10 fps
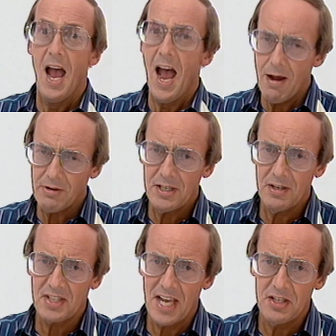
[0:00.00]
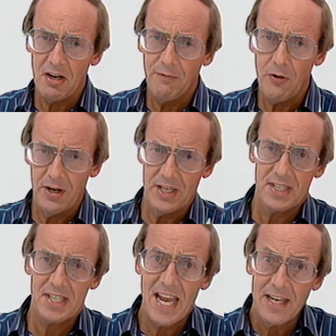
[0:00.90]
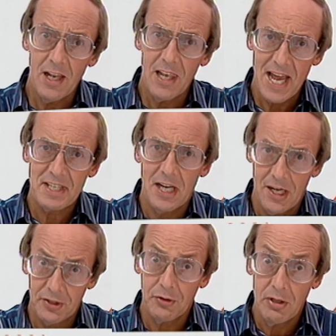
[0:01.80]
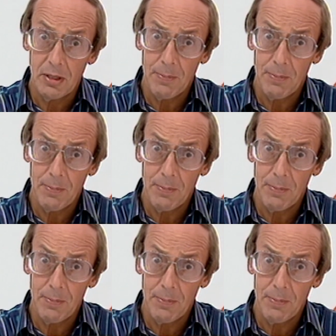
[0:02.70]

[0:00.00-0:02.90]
How can you send your voice in a letter through the